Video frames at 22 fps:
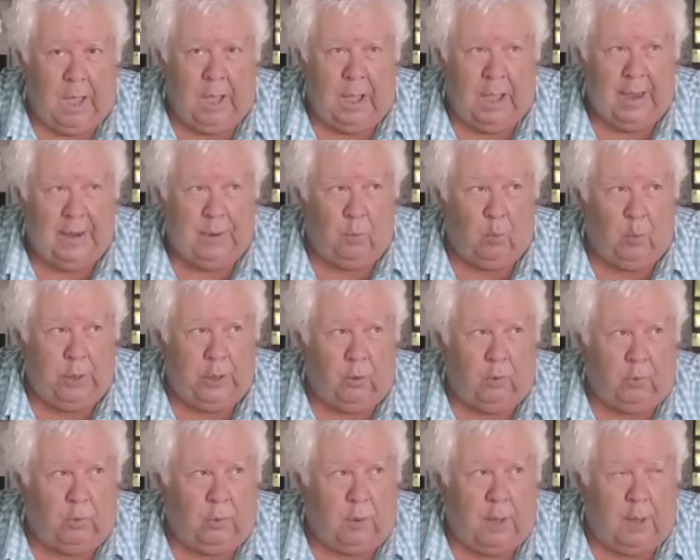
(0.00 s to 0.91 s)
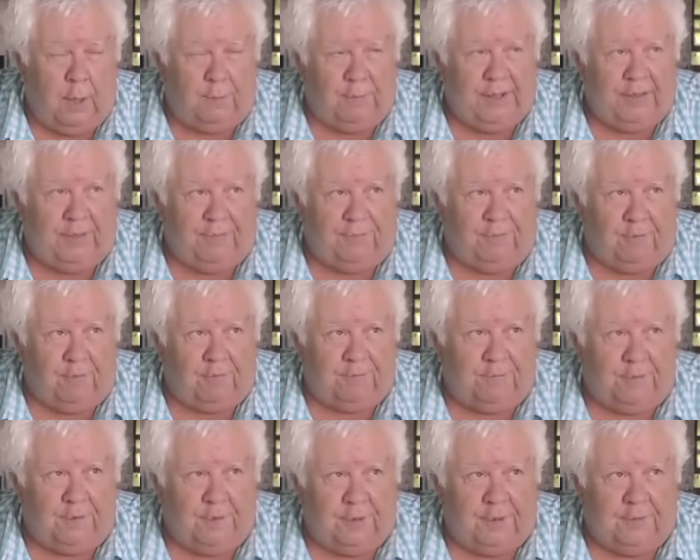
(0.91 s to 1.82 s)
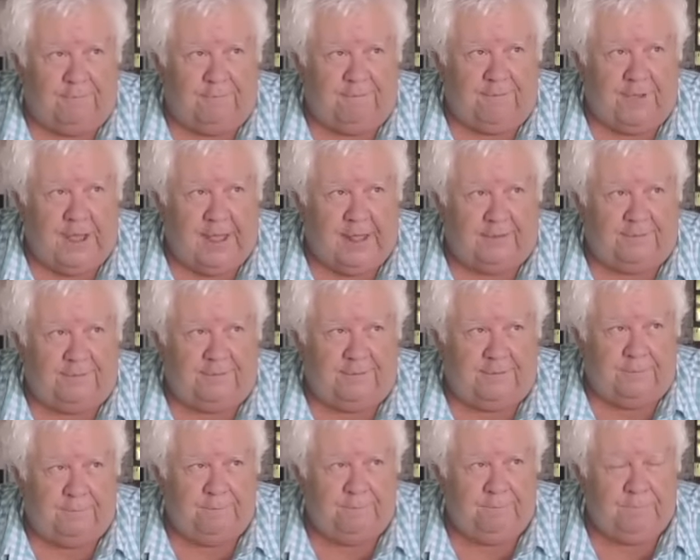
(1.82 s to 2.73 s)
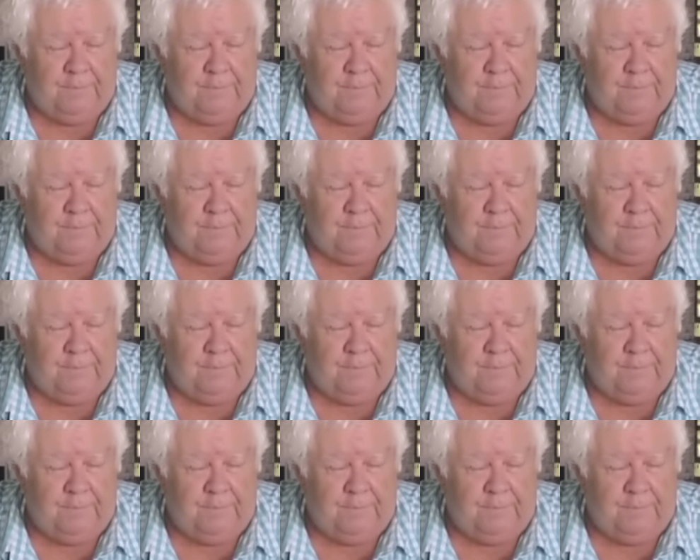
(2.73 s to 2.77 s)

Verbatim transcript: I will be the first to confess